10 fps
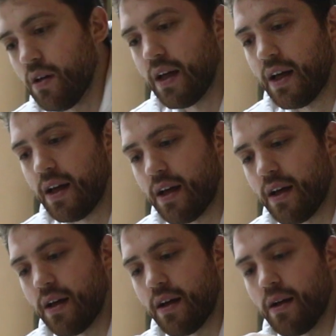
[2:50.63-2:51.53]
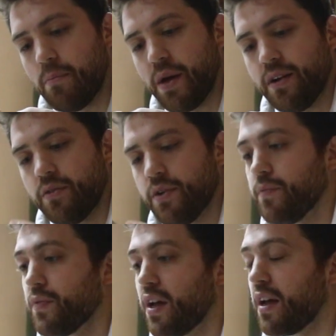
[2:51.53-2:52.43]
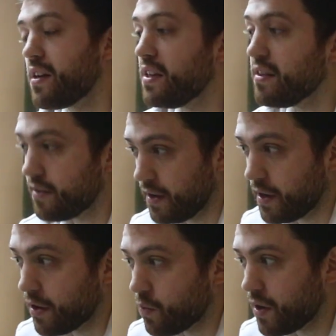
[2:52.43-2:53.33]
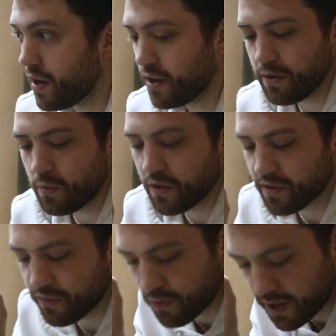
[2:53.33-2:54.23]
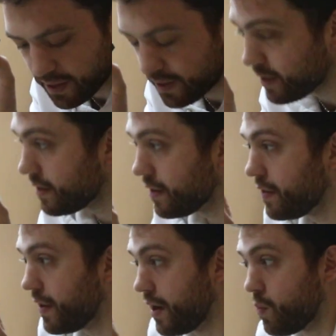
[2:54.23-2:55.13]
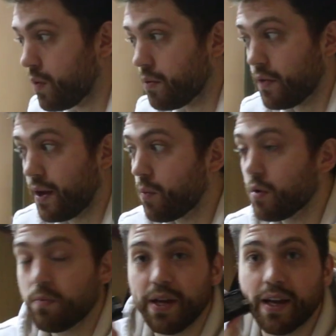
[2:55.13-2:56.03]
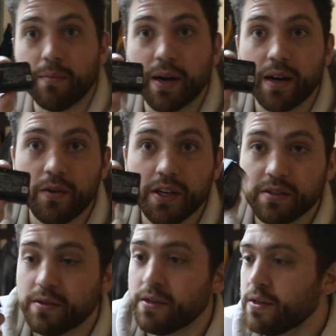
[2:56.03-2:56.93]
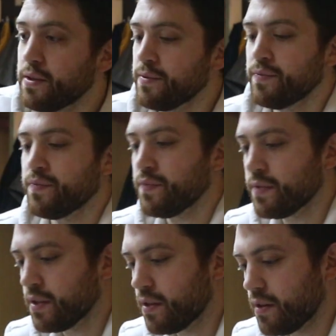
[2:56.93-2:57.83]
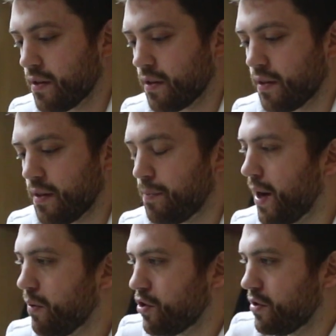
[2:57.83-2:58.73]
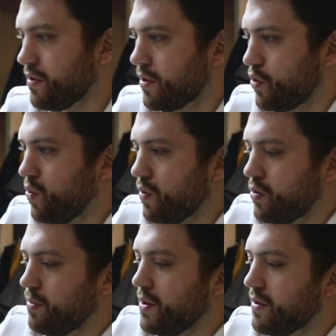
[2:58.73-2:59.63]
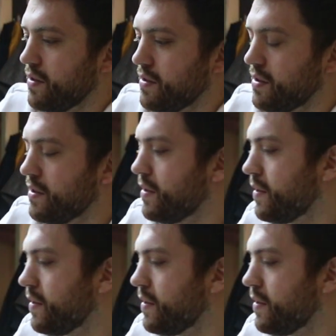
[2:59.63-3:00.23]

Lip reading: Battery. At least they got one. I was afraid that there won't be any batteries. The pouches are cool, to be honest.